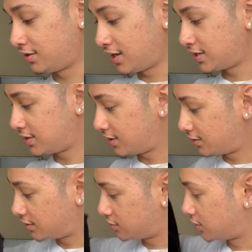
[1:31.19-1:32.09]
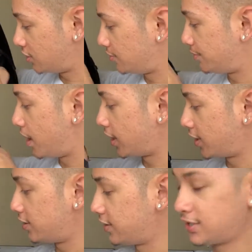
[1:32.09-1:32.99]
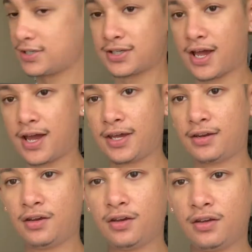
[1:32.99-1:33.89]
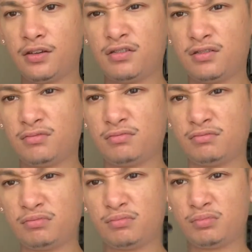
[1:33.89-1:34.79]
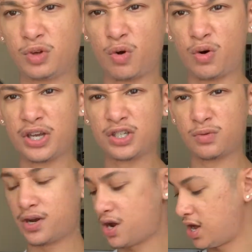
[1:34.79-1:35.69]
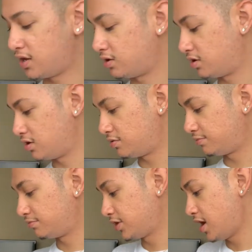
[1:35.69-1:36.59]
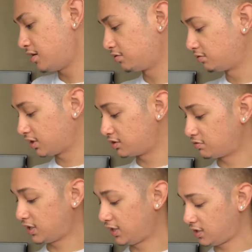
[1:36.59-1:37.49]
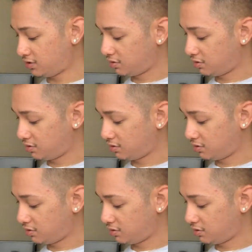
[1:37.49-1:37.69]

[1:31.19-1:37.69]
That's it. There's a little pocket on the inside, coins, whatnot. That's really it.